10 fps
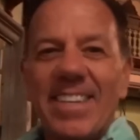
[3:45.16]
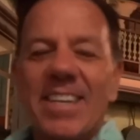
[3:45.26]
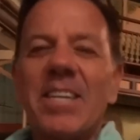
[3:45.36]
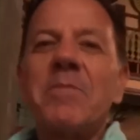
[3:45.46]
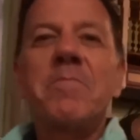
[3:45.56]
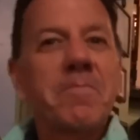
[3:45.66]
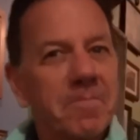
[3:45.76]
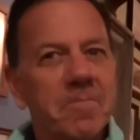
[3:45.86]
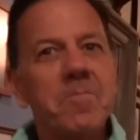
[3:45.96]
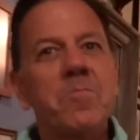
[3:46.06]
fairly
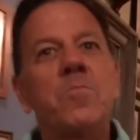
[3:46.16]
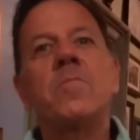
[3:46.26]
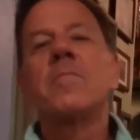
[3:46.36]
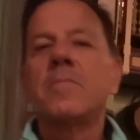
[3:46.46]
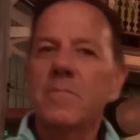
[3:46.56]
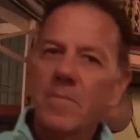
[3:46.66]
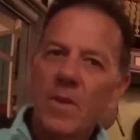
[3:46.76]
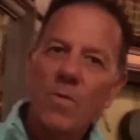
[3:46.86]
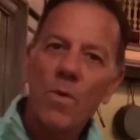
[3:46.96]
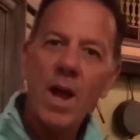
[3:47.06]
new. We haven't eaten in here
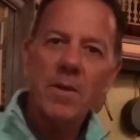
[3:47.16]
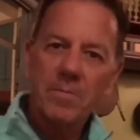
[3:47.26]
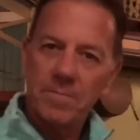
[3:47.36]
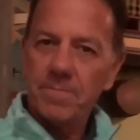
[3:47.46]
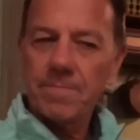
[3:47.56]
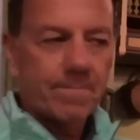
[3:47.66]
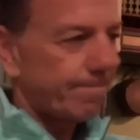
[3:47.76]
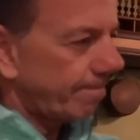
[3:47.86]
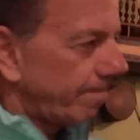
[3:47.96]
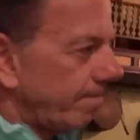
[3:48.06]
before, so it'll be fun to have this new
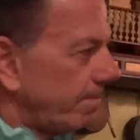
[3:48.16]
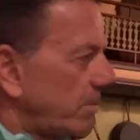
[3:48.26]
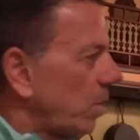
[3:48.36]
experience.